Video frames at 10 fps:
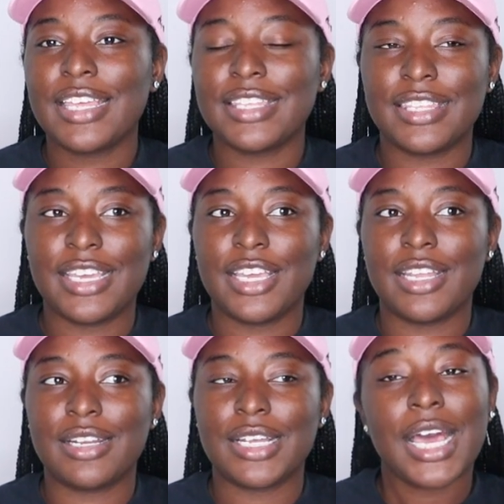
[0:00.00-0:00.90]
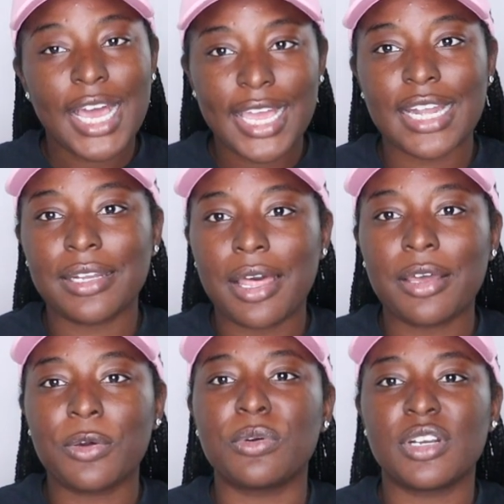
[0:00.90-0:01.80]
that I got a
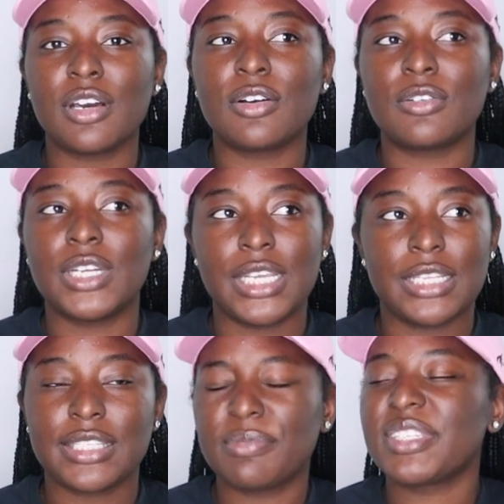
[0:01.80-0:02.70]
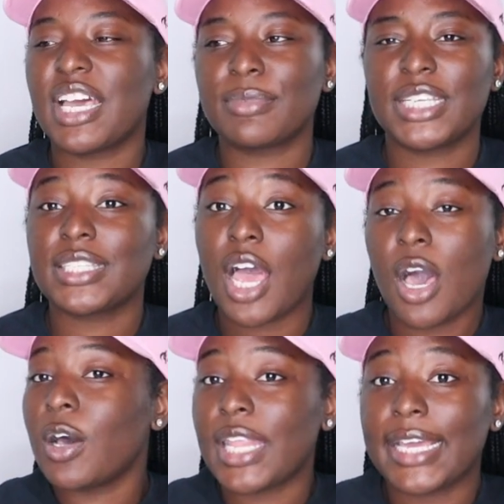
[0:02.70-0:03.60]
lot going on, and sometimes that's
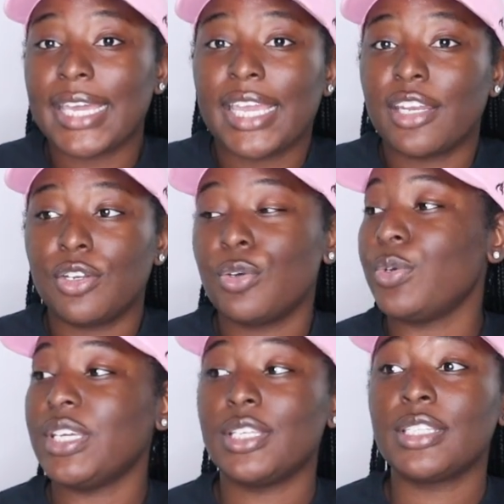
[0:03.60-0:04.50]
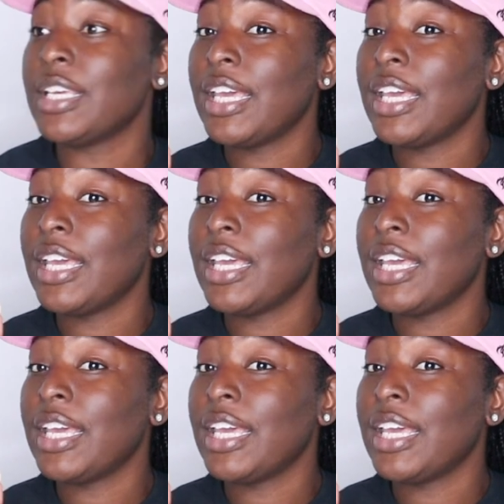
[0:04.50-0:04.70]
all I can do is